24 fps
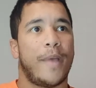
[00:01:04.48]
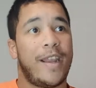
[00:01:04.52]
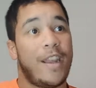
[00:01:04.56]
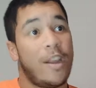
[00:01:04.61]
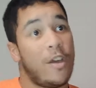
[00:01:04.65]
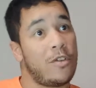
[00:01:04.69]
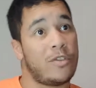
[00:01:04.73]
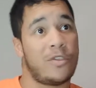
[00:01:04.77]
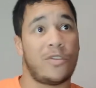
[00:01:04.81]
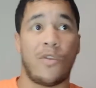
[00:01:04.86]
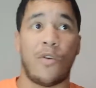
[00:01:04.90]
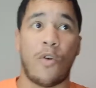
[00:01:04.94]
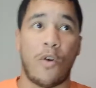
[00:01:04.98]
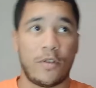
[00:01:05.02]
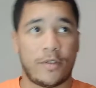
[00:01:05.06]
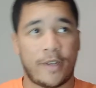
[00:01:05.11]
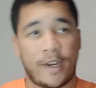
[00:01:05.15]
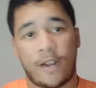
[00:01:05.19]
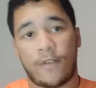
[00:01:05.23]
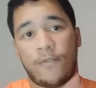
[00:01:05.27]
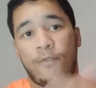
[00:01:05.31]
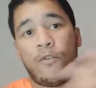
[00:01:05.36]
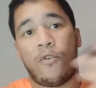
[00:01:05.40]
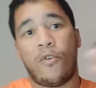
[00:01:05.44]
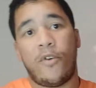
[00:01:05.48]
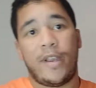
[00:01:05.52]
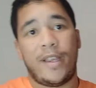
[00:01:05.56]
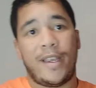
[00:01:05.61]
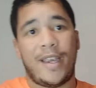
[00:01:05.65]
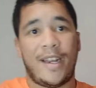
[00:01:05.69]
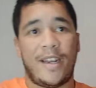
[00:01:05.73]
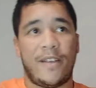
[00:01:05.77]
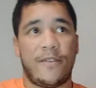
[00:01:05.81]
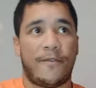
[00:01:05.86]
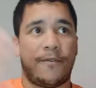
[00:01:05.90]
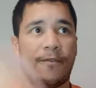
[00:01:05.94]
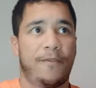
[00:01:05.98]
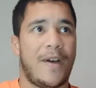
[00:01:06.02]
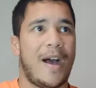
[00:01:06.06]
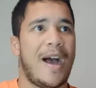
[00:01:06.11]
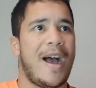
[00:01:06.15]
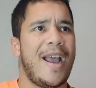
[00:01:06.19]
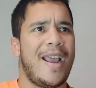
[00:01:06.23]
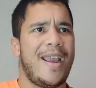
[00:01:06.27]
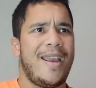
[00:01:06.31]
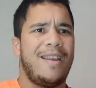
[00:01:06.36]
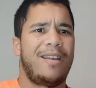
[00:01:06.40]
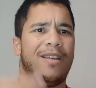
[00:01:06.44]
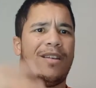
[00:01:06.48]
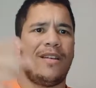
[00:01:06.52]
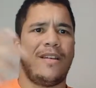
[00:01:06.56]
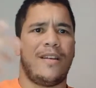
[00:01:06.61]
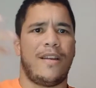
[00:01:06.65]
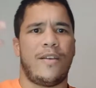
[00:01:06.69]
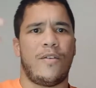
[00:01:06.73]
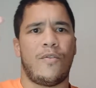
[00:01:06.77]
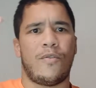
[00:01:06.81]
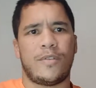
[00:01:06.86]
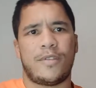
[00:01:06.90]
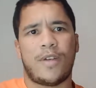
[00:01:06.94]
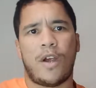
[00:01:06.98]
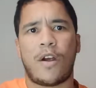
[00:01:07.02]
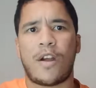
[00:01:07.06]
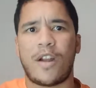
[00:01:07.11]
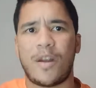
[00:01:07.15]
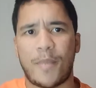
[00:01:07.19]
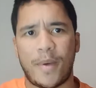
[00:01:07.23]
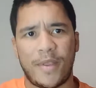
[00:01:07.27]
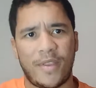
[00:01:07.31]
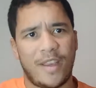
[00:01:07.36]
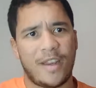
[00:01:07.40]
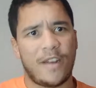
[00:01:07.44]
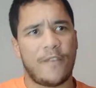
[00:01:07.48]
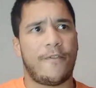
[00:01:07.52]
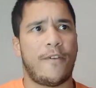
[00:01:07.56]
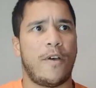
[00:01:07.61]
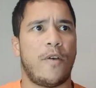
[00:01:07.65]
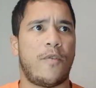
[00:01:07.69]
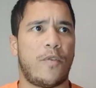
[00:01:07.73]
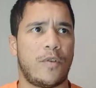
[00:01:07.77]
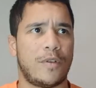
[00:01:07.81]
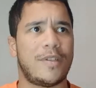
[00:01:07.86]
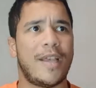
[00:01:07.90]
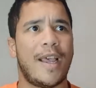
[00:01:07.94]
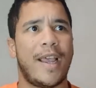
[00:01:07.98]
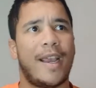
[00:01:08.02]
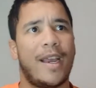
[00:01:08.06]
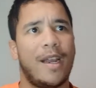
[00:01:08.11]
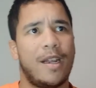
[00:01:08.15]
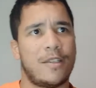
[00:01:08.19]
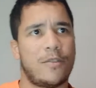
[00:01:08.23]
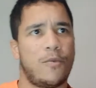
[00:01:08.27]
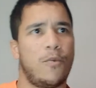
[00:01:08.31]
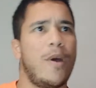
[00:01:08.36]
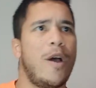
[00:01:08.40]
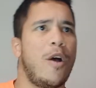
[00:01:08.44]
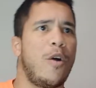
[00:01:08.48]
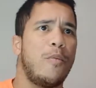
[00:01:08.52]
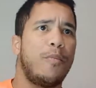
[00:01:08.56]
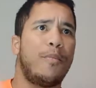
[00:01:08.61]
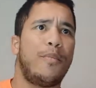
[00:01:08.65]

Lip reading: they also got to avoid getting fined or targeted by the NFL for tanking as well.